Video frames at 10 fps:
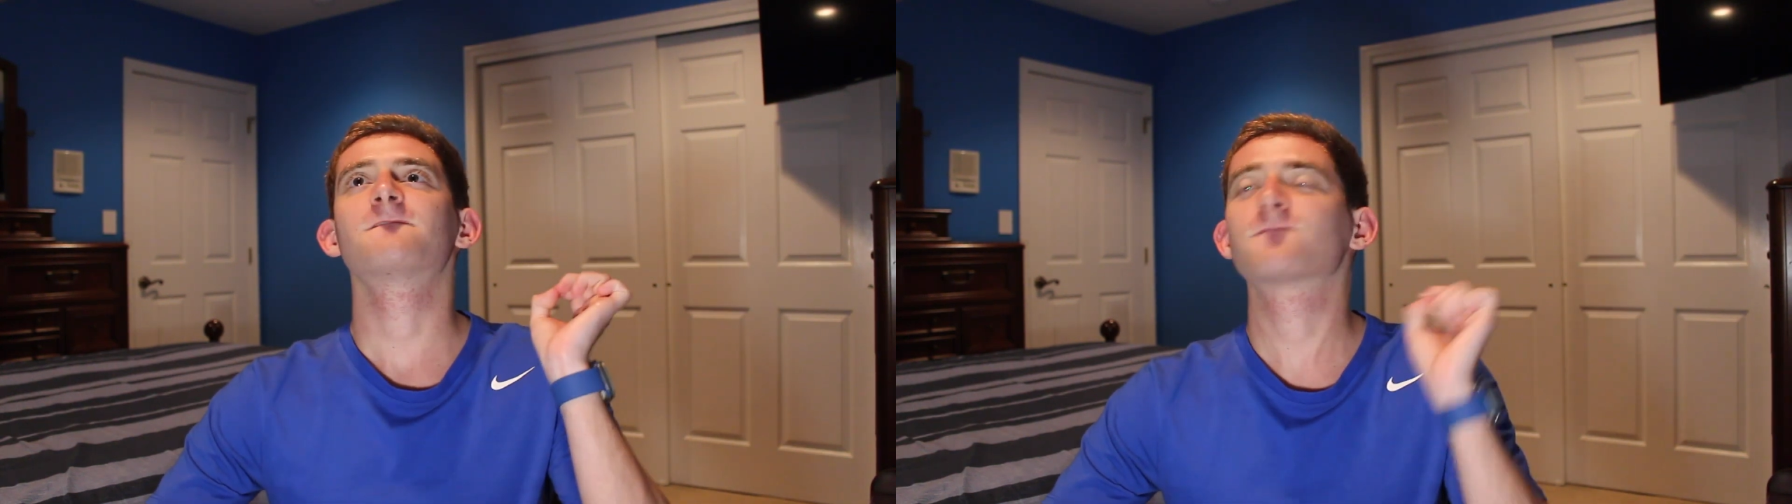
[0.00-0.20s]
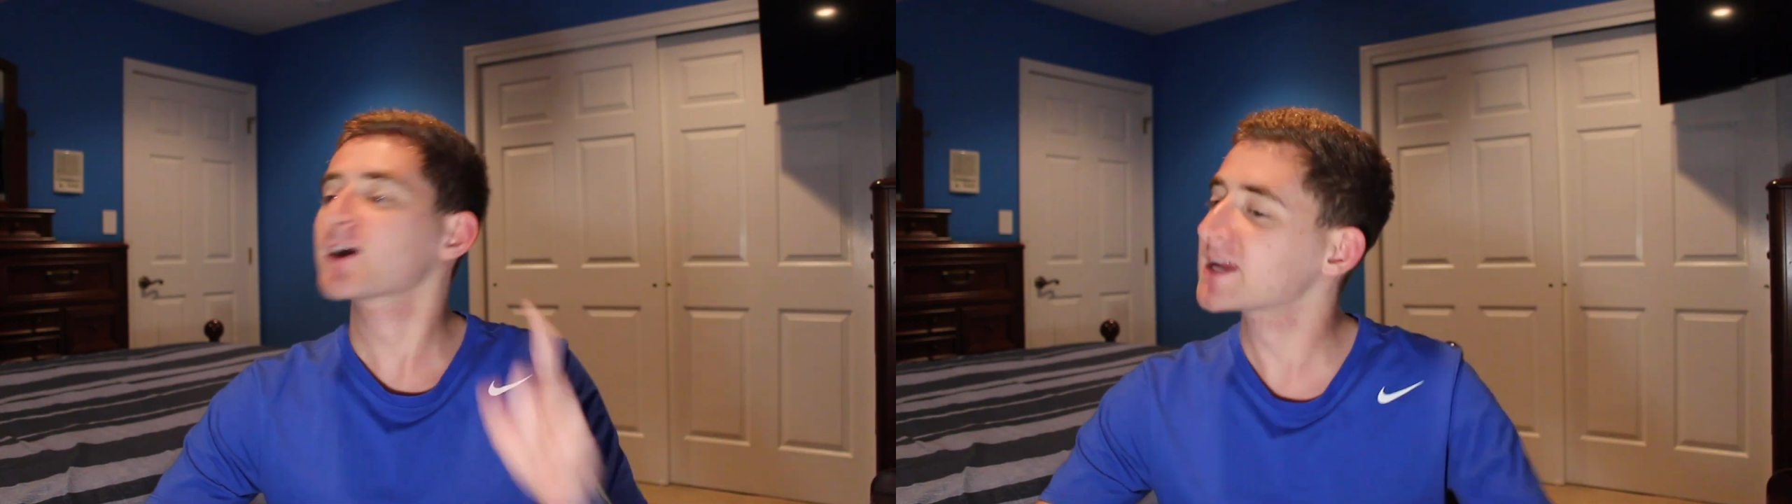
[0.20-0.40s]

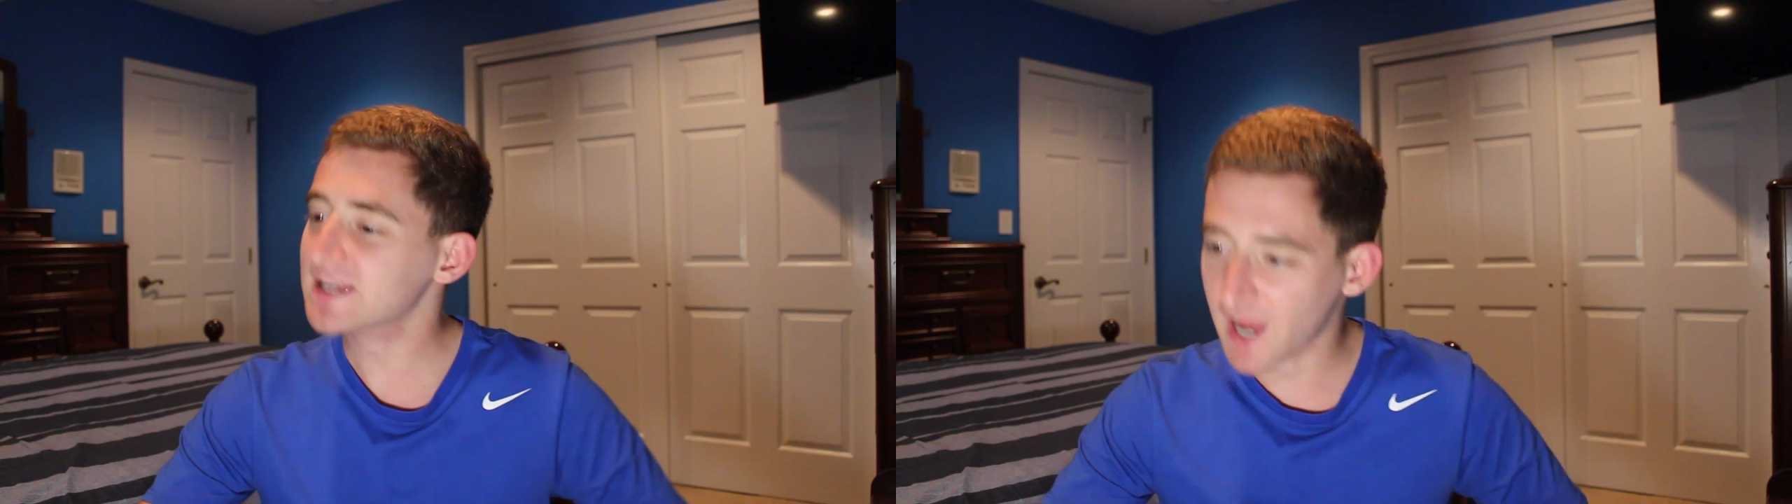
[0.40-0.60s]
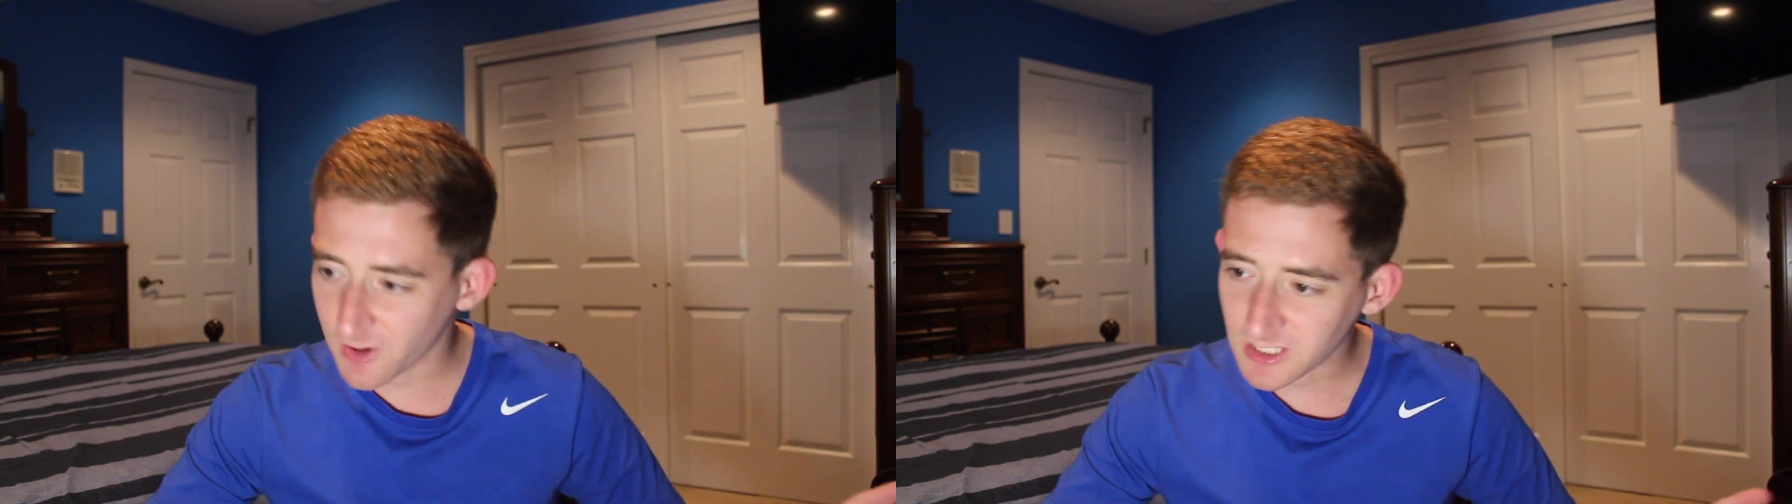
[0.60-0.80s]
freaking
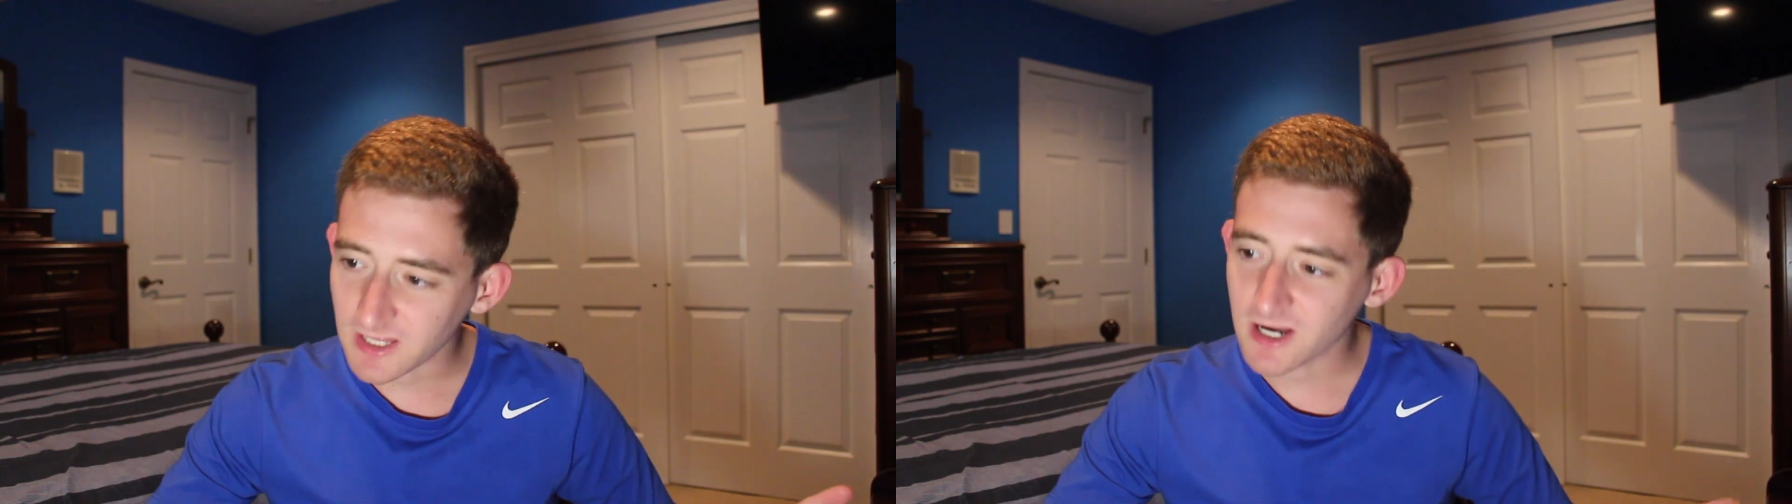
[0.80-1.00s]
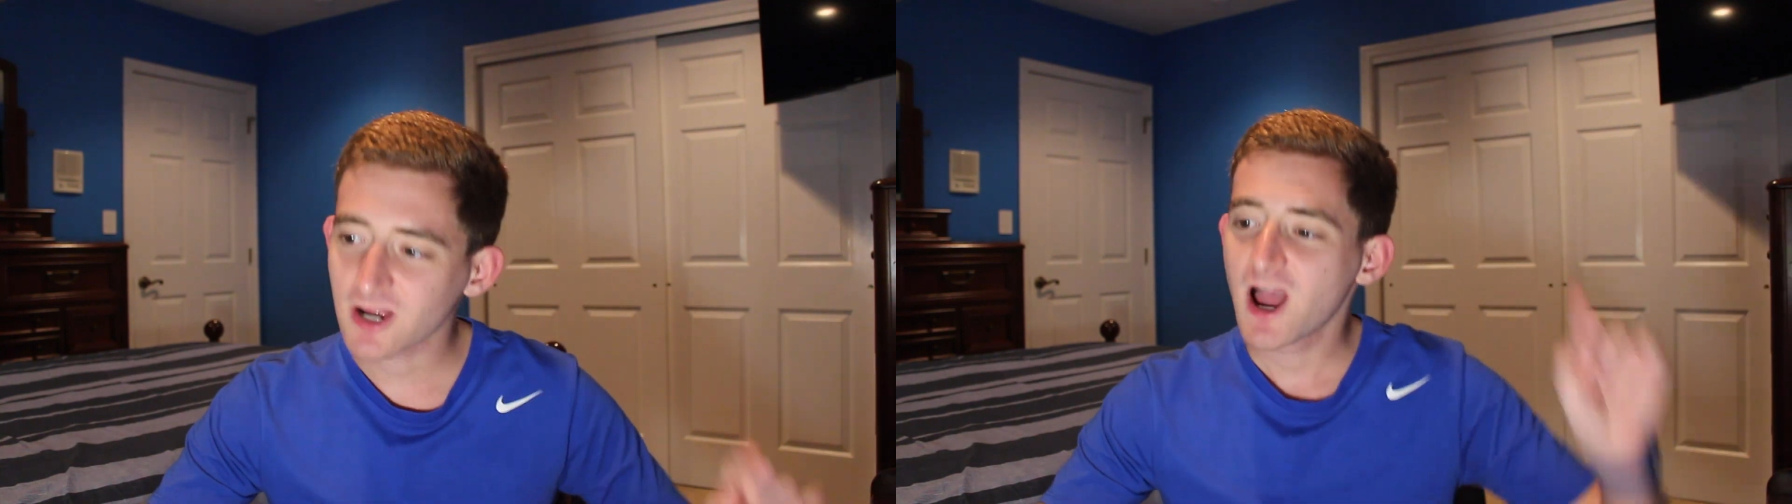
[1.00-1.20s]

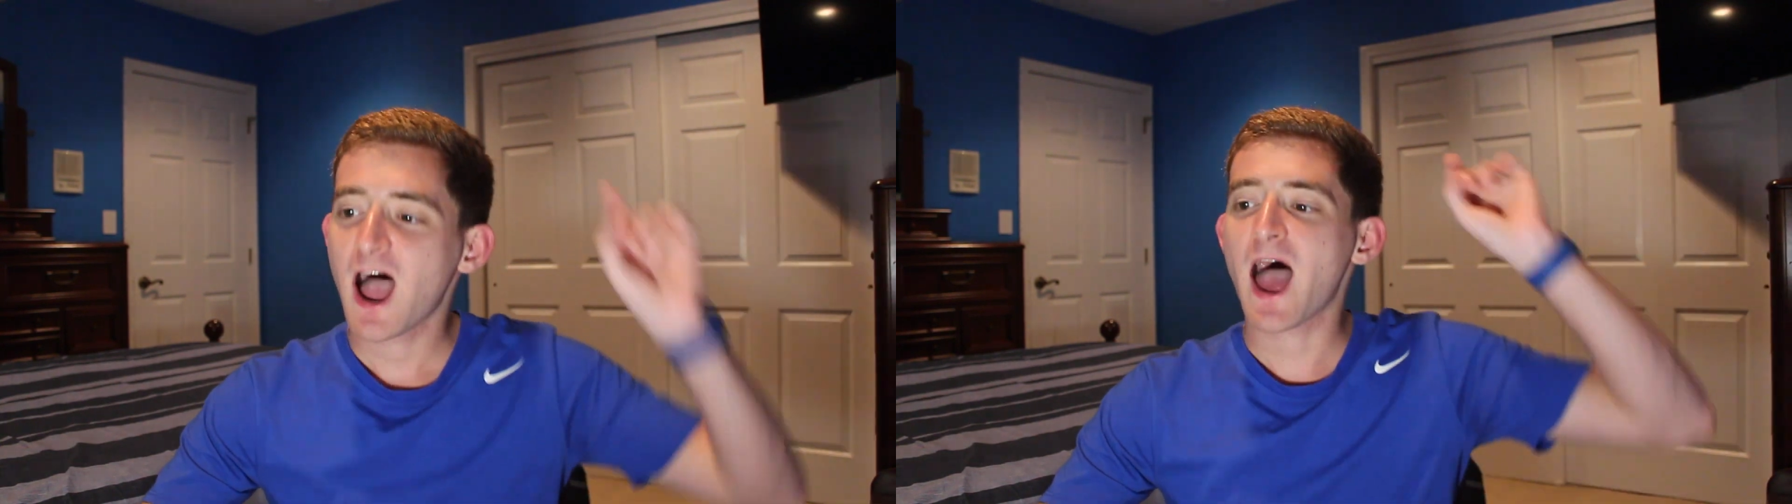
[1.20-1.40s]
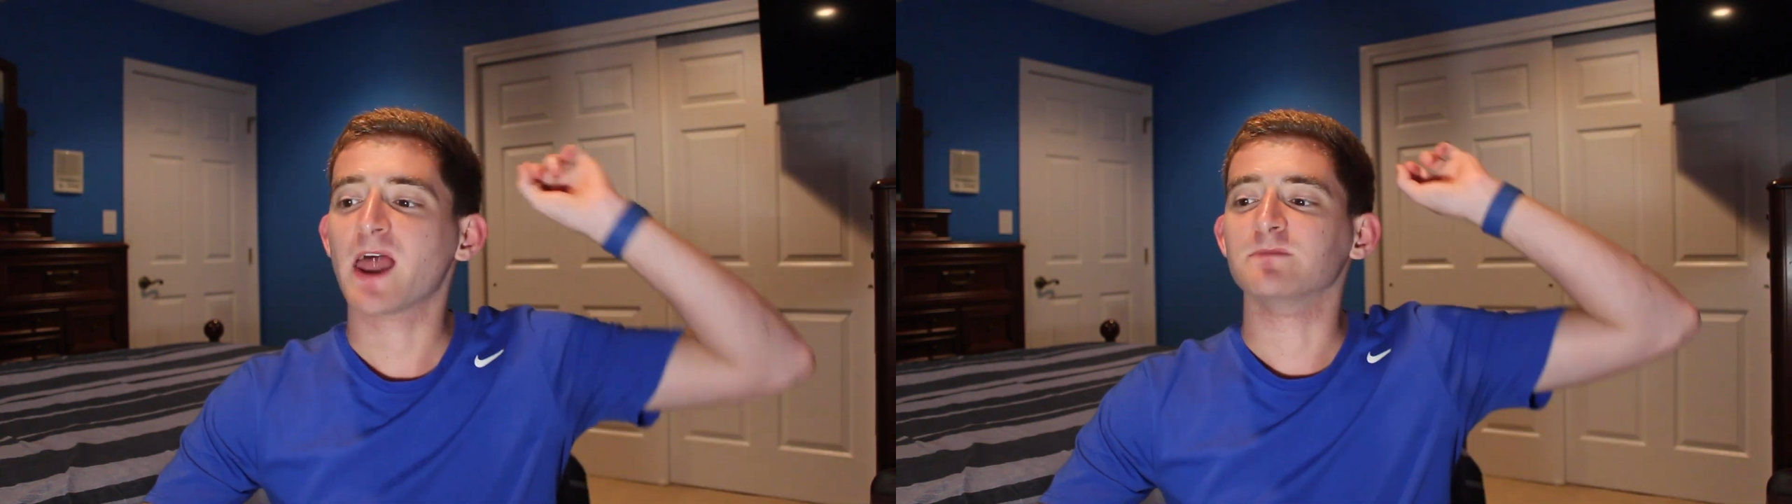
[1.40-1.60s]
calculator, and